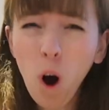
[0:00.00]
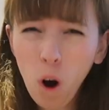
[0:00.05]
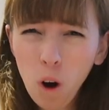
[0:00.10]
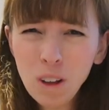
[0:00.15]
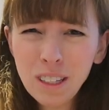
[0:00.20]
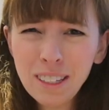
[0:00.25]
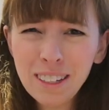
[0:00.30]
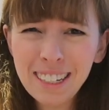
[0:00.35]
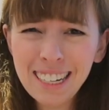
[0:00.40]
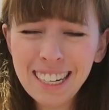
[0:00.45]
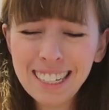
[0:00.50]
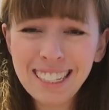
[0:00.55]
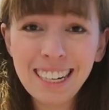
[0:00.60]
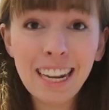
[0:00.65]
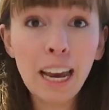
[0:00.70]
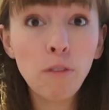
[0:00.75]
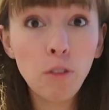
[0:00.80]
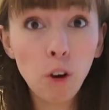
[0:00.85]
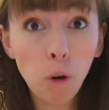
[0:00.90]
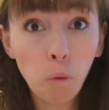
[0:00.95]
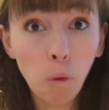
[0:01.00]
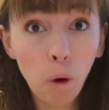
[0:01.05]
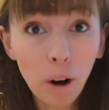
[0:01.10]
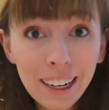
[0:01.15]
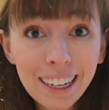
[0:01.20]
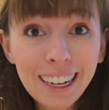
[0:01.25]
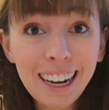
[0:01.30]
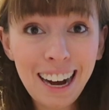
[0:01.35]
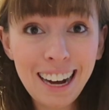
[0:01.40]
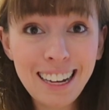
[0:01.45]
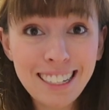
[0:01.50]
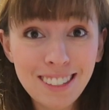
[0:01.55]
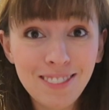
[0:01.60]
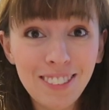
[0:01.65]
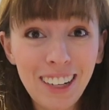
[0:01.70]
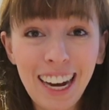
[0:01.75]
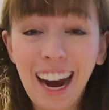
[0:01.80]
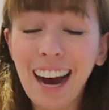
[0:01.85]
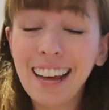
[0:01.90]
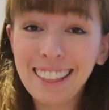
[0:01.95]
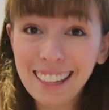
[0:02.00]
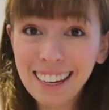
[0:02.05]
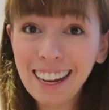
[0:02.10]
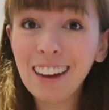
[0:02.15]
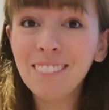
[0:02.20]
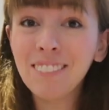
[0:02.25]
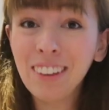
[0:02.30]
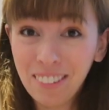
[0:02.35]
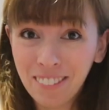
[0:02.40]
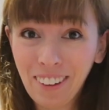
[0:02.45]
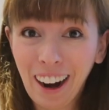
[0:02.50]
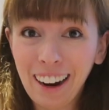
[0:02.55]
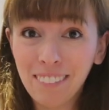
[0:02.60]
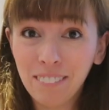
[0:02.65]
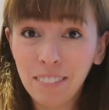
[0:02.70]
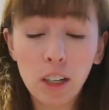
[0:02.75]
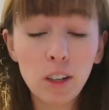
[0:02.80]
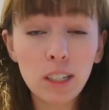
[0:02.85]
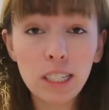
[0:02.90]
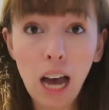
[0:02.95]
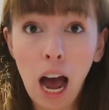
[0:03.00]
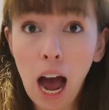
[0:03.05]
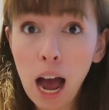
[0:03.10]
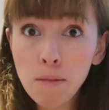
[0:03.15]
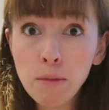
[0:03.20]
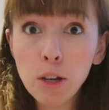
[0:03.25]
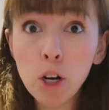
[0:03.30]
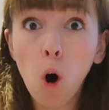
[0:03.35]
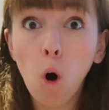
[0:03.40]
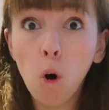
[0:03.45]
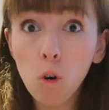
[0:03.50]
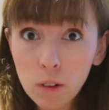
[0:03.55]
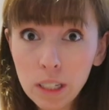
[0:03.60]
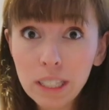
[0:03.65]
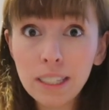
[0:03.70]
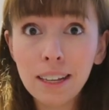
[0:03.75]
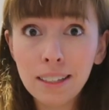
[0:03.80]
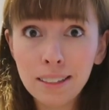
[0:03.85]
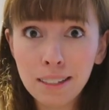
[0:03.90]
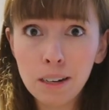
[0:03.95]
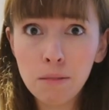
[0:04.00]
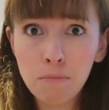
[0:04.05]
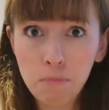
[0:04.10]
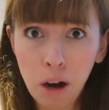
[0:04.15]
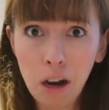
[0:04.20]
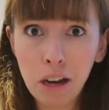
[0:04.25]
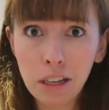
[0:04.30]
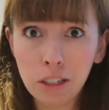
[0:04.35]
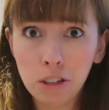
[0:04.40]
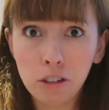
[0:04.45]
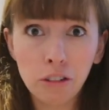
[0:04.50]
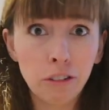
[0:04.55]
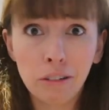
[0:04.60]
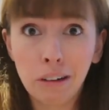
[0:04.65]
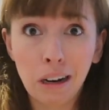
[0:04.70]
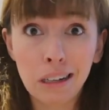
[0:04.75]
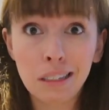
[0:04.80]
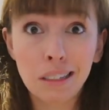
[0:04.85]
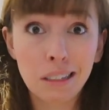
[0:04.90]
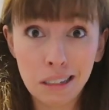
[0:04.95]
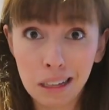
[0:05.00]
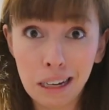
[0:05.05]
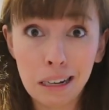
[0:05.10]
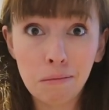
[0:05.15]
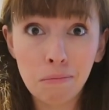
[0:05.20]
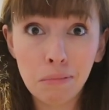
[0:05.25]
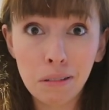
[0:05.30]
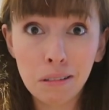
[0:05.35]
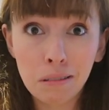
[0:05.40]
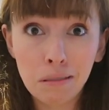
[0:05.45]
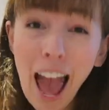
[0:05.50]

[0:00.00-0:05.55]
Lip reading: Also, Disney, if you want to cast me, I think I'd be great because I'm an oversensitive person who can't sleep.